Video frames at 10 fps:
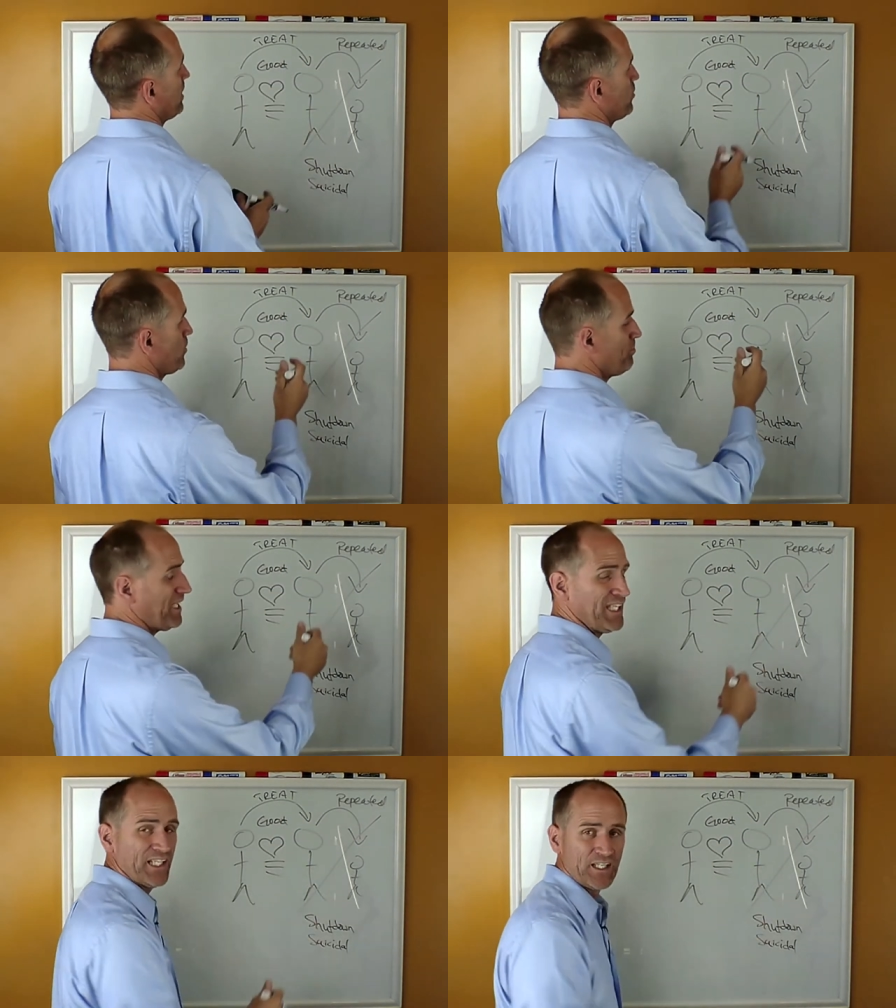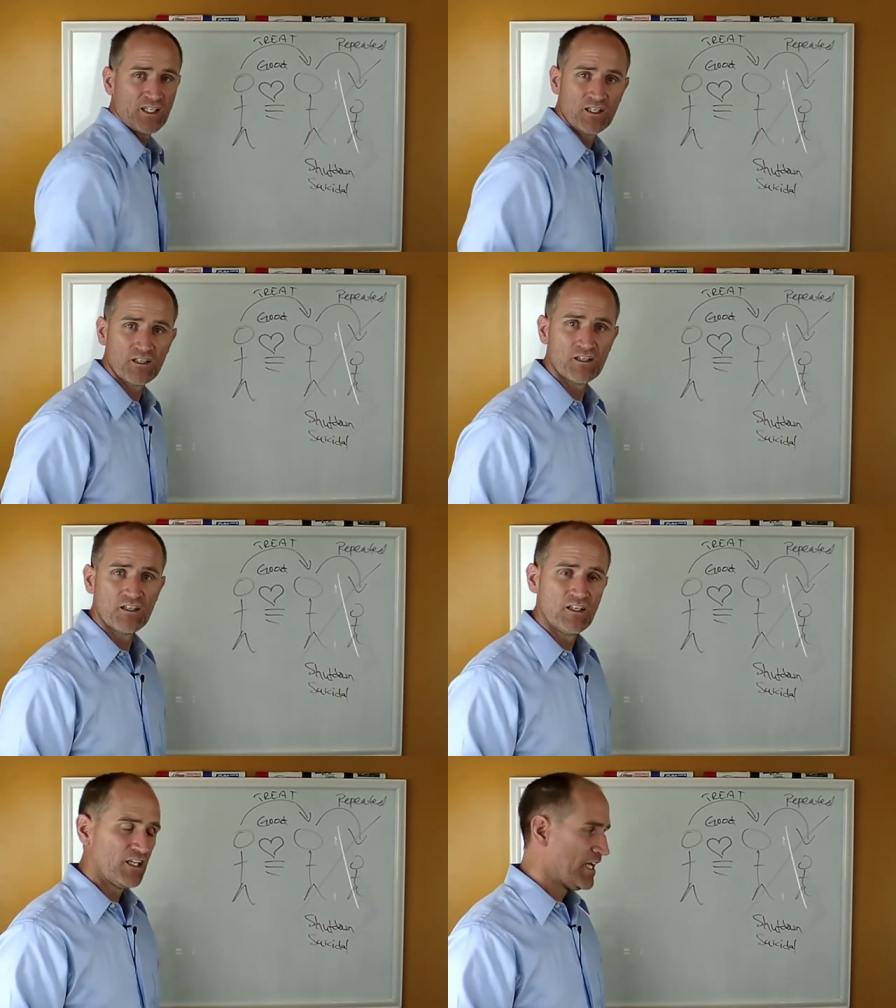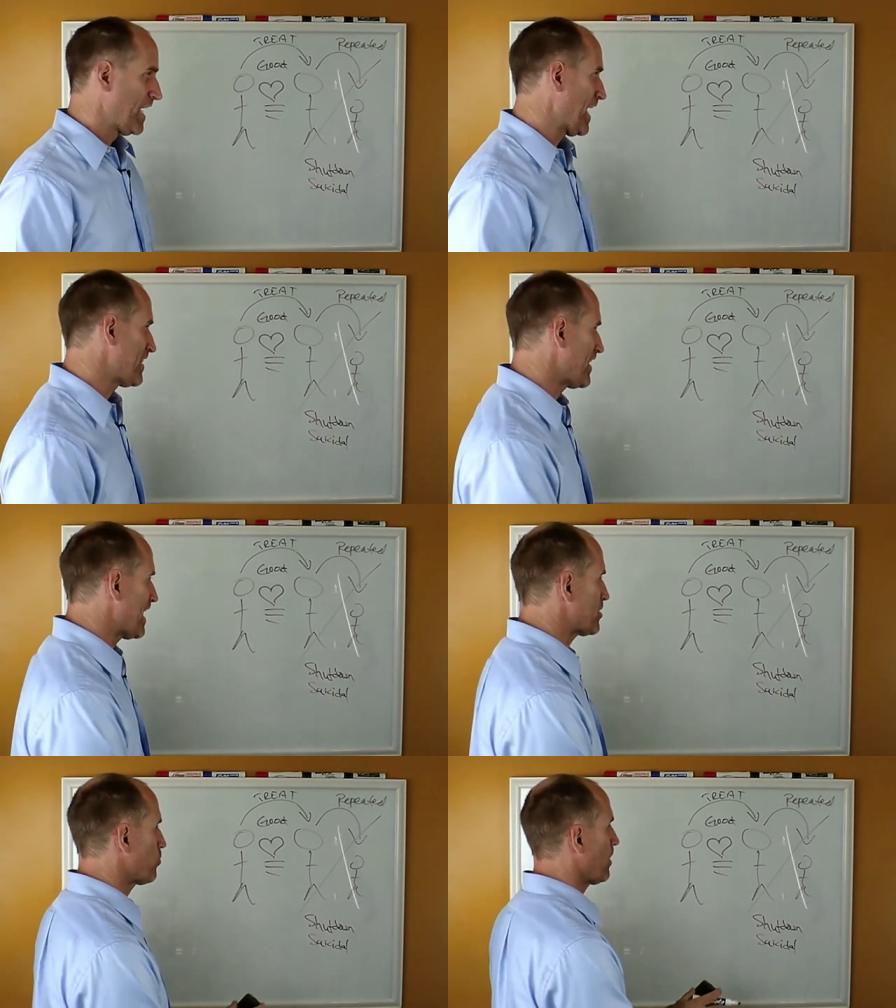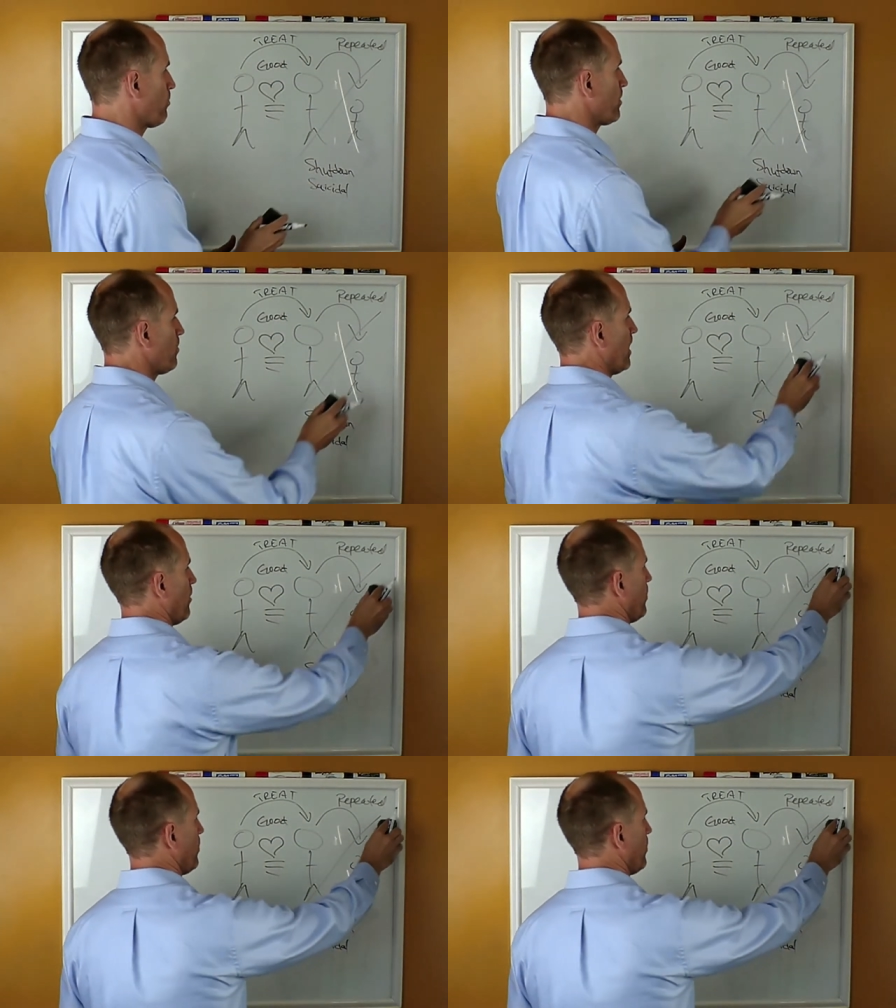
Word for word: is repeated. And that's what we want.